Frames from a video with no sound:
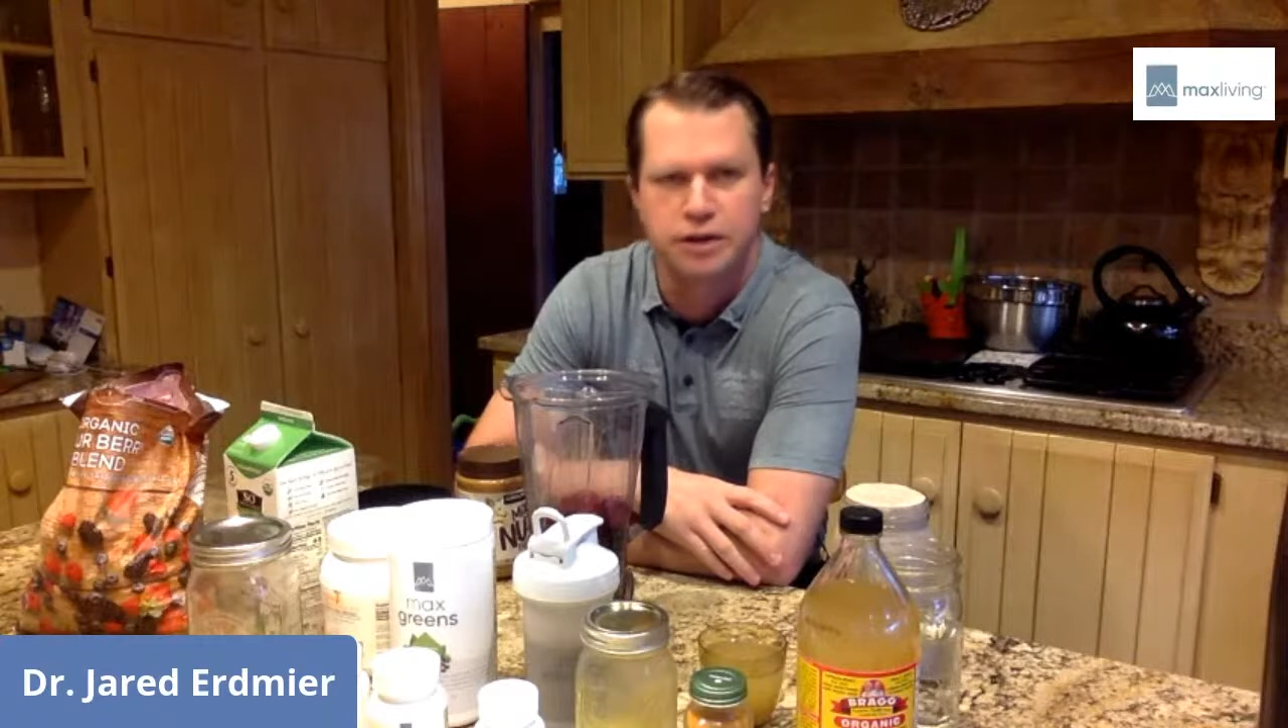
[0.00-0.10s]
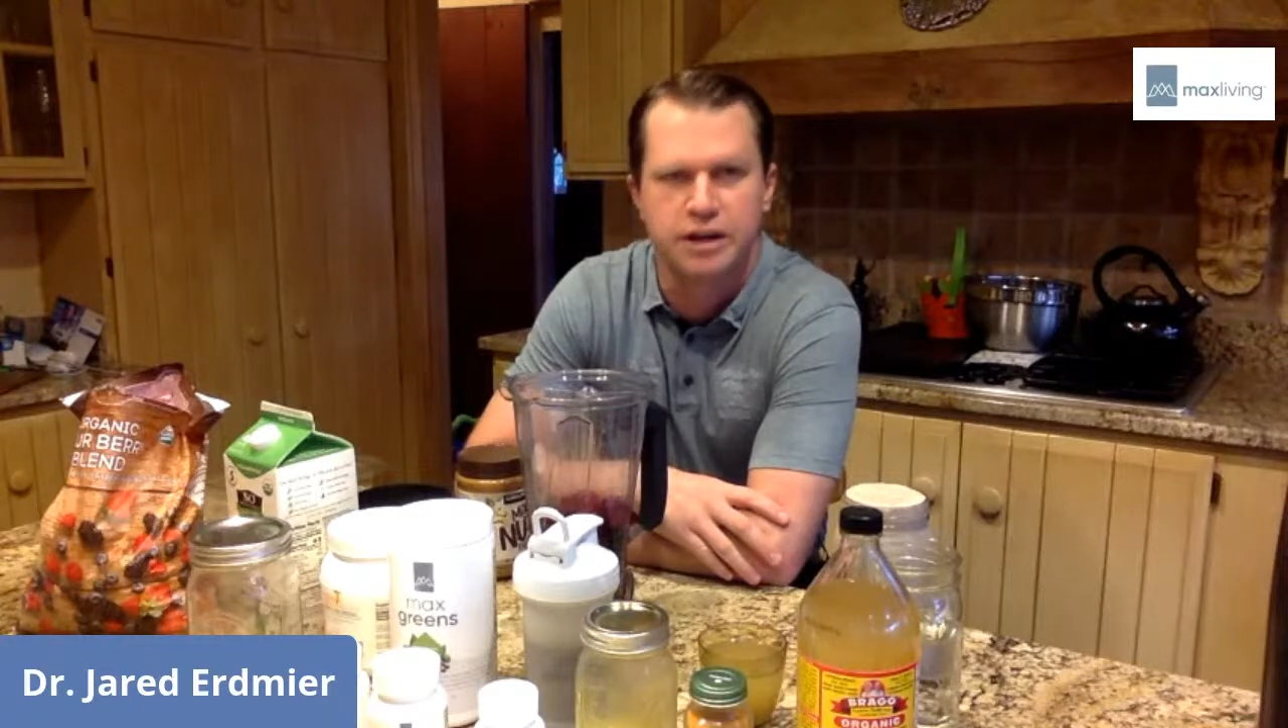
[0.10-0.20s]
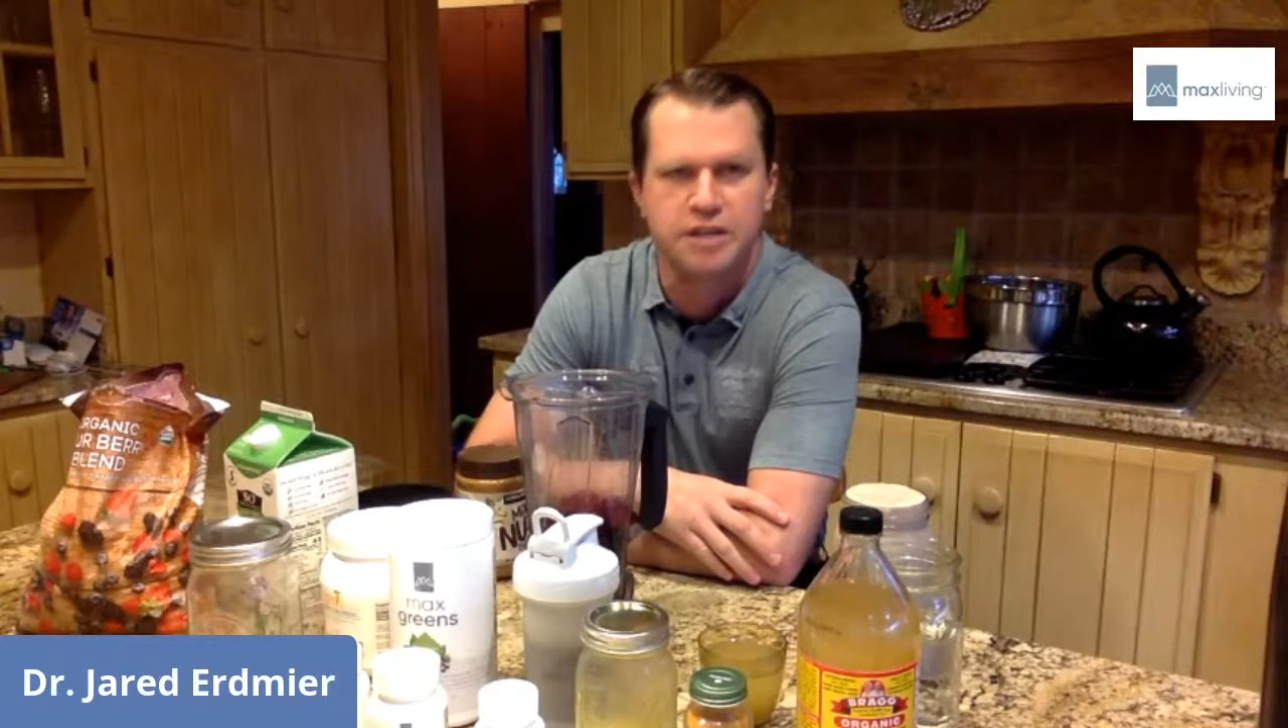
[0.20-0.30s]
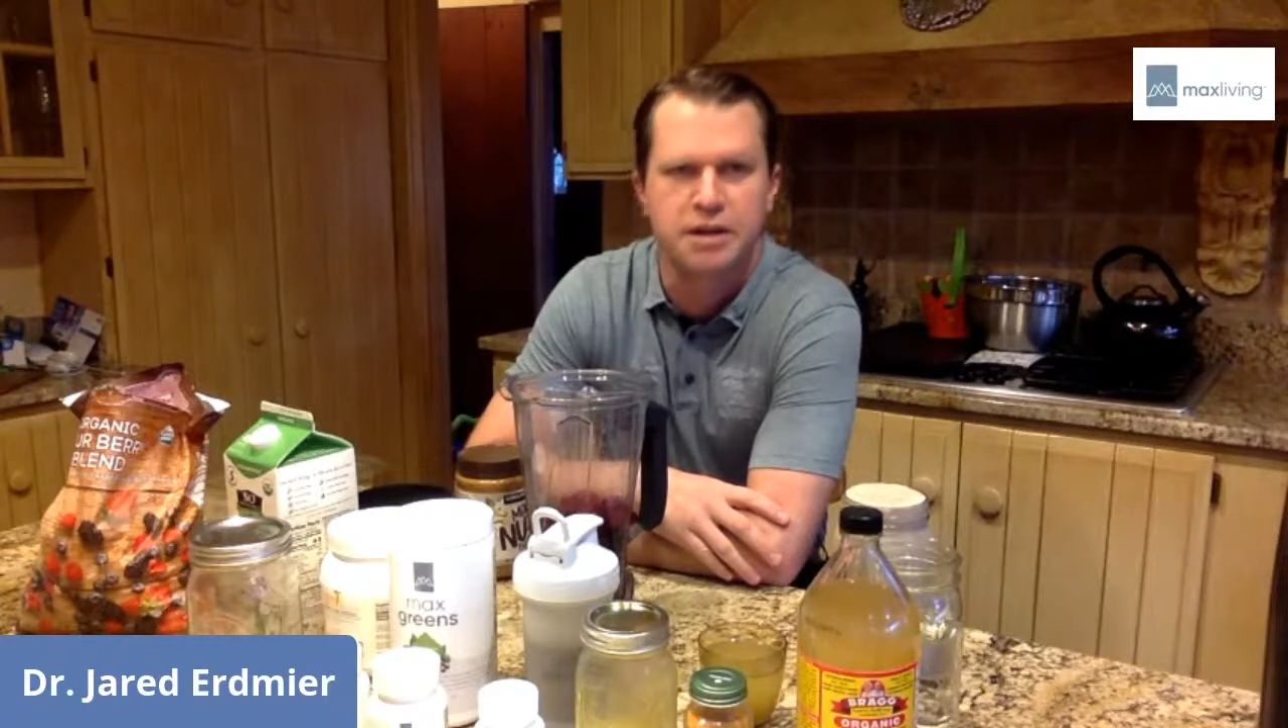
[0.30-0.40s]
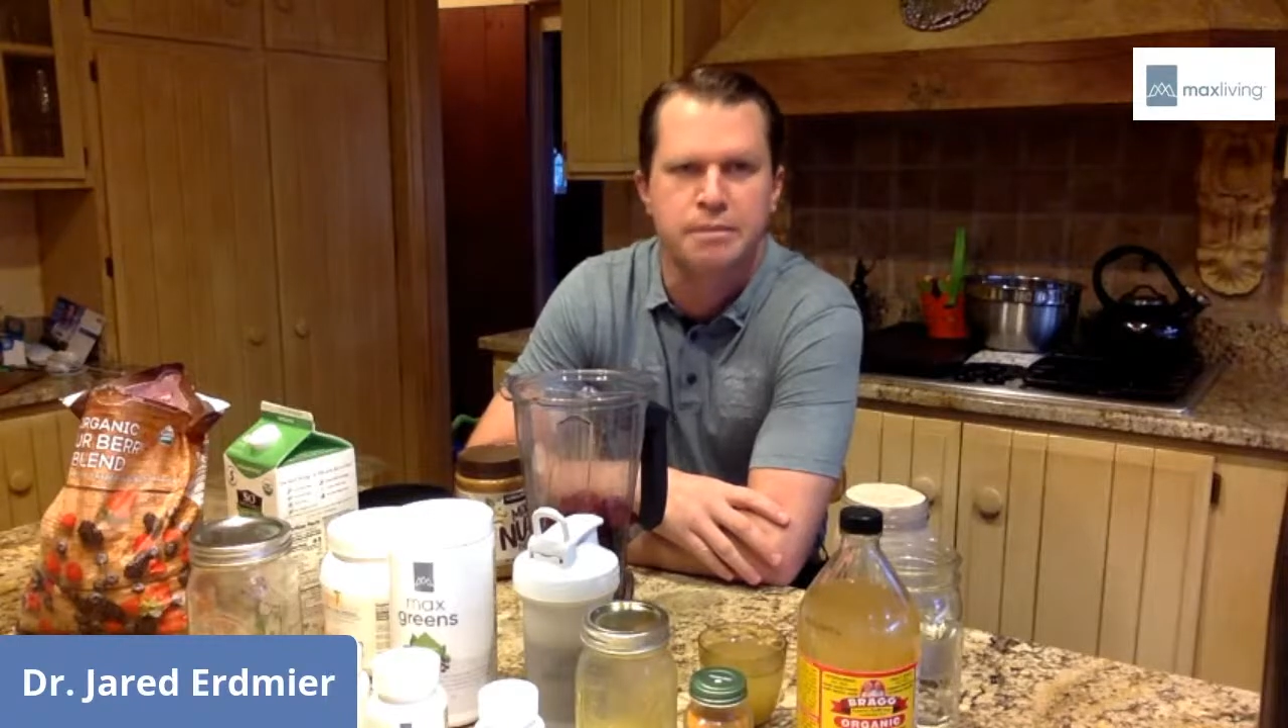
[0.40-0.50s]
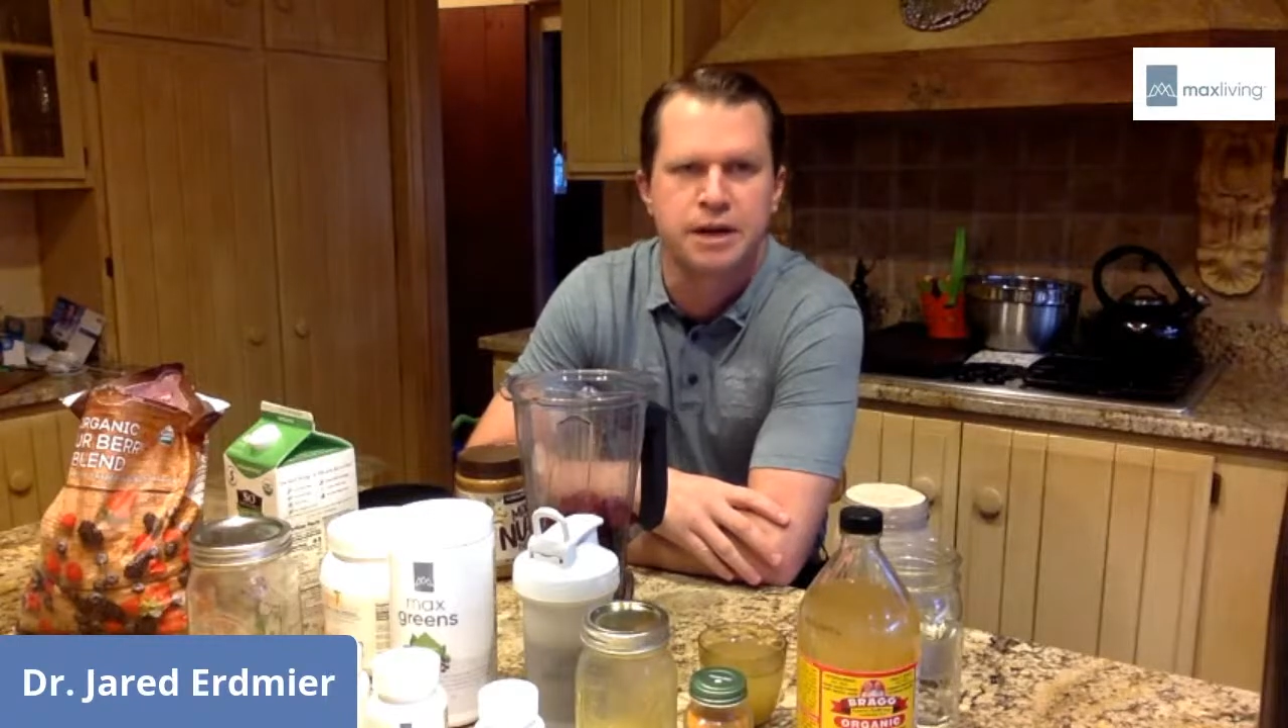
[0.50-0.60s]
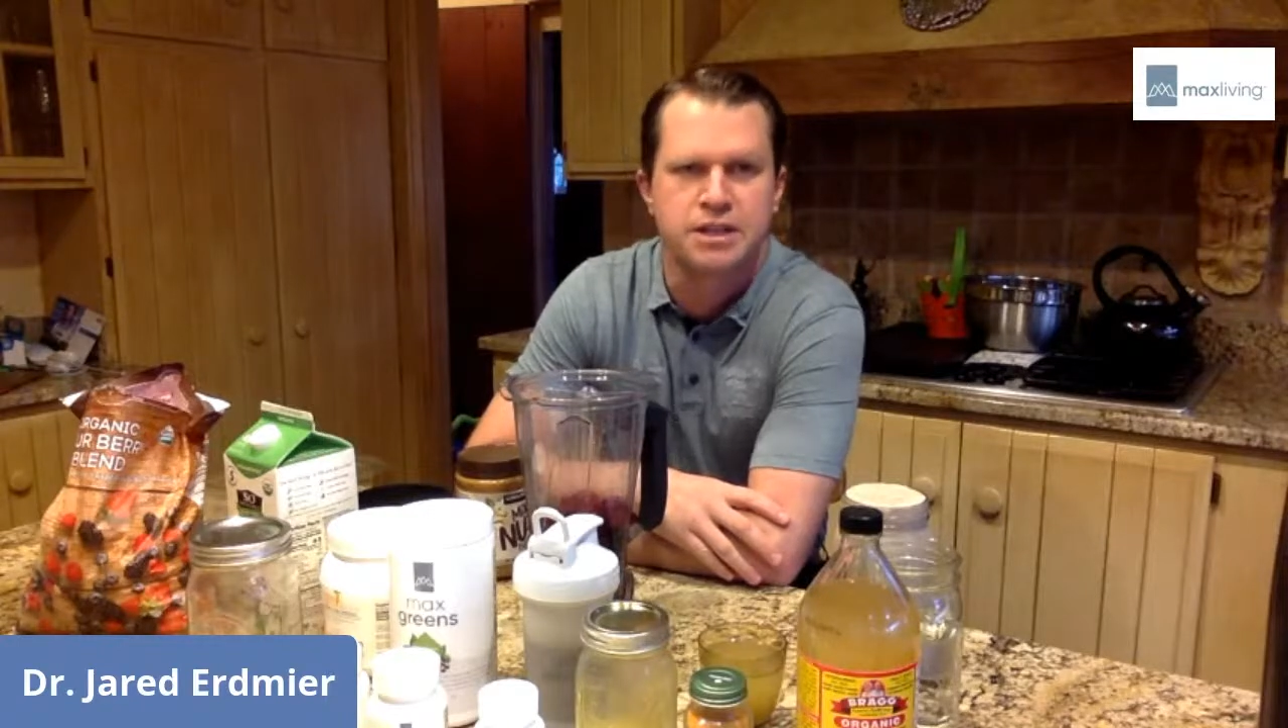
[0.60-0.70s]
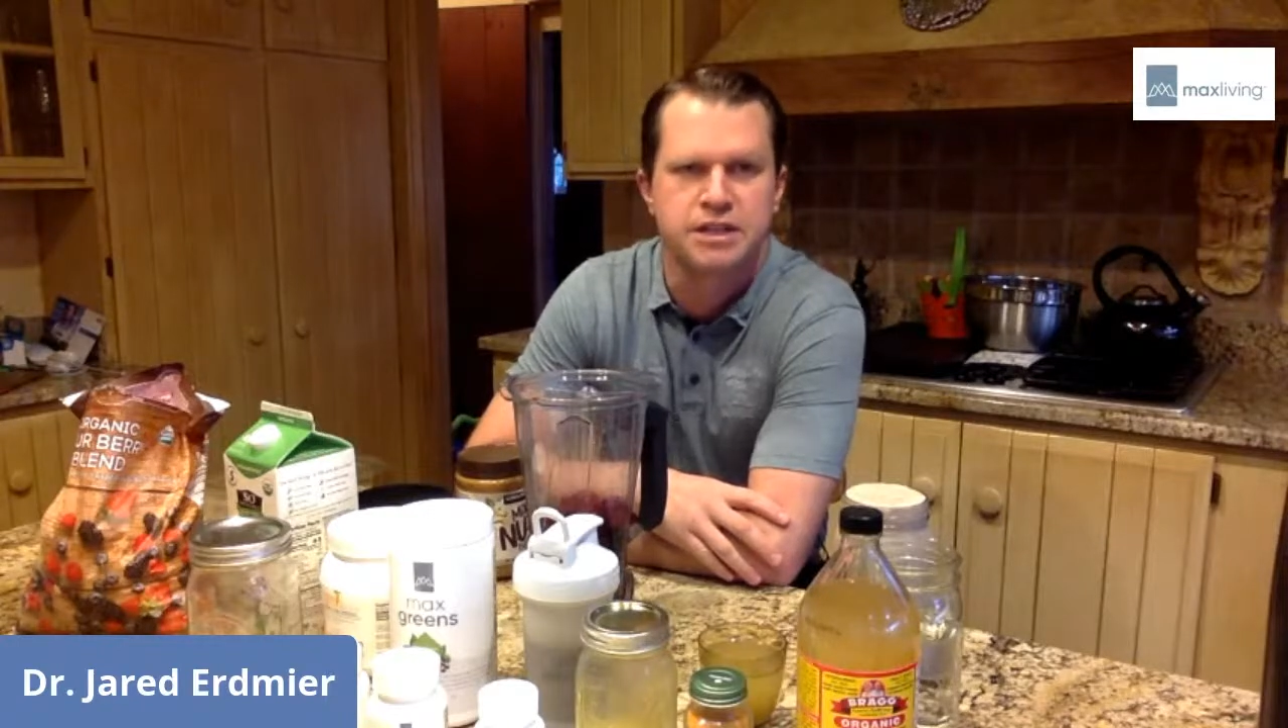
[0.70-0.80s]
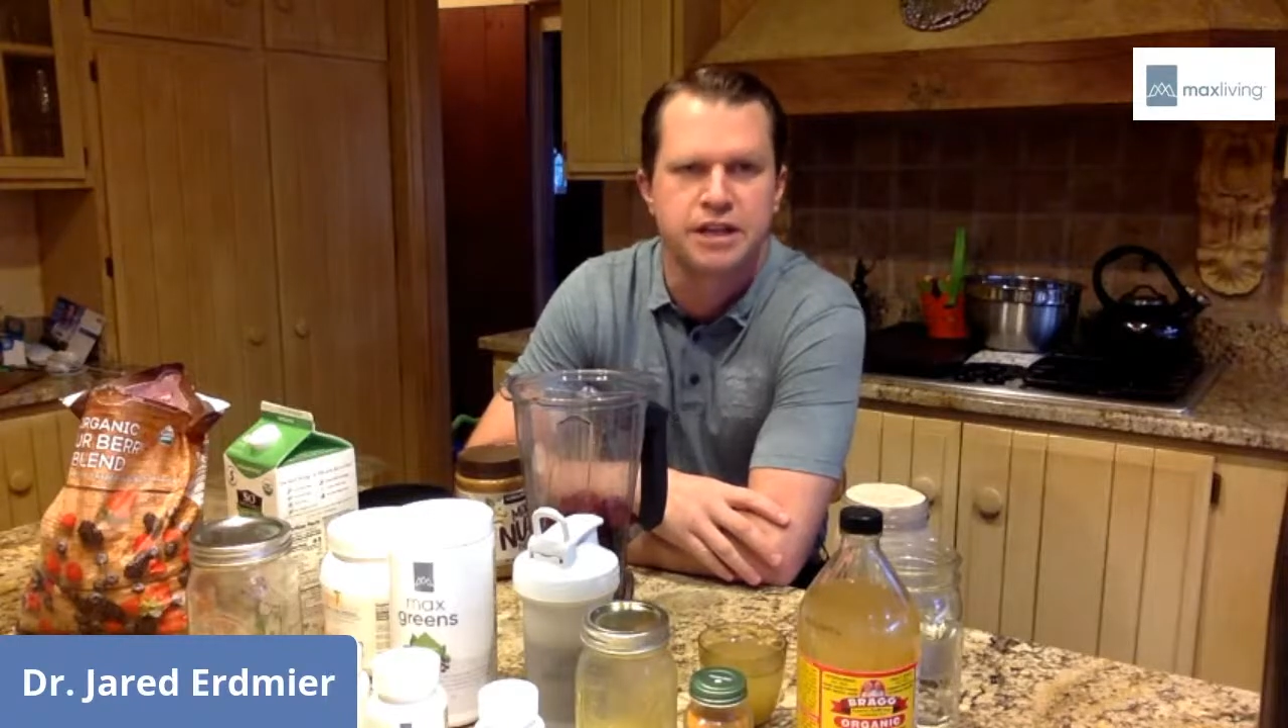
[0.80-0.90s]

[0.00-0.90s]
And as I mentioned